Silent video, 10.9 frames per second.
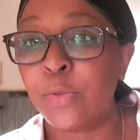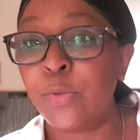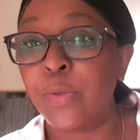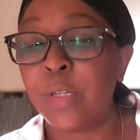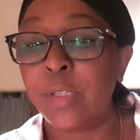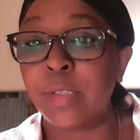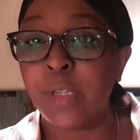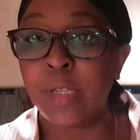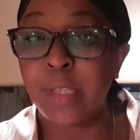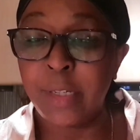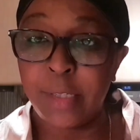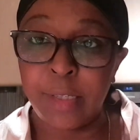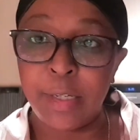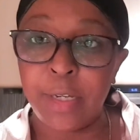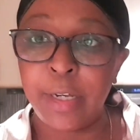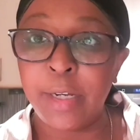do this
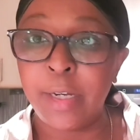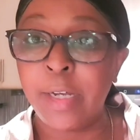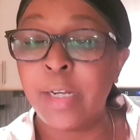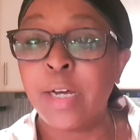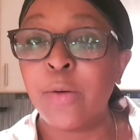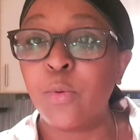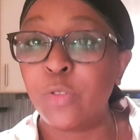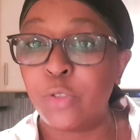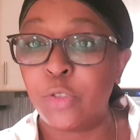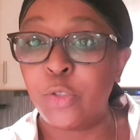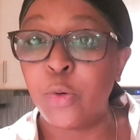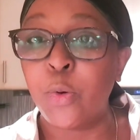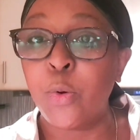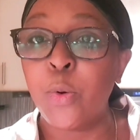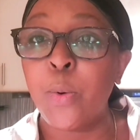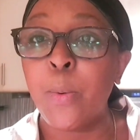year, and I was
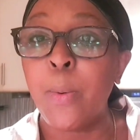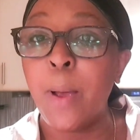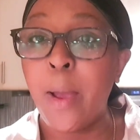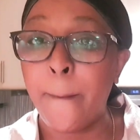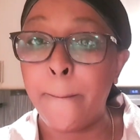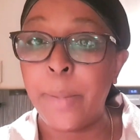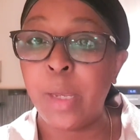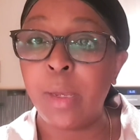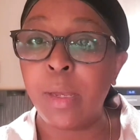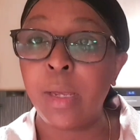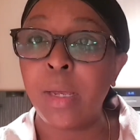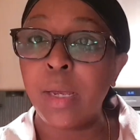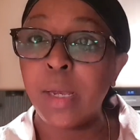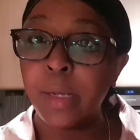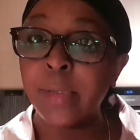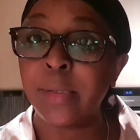so happy
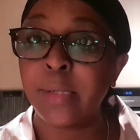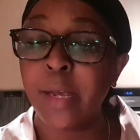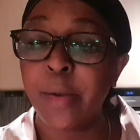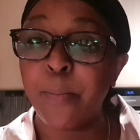inside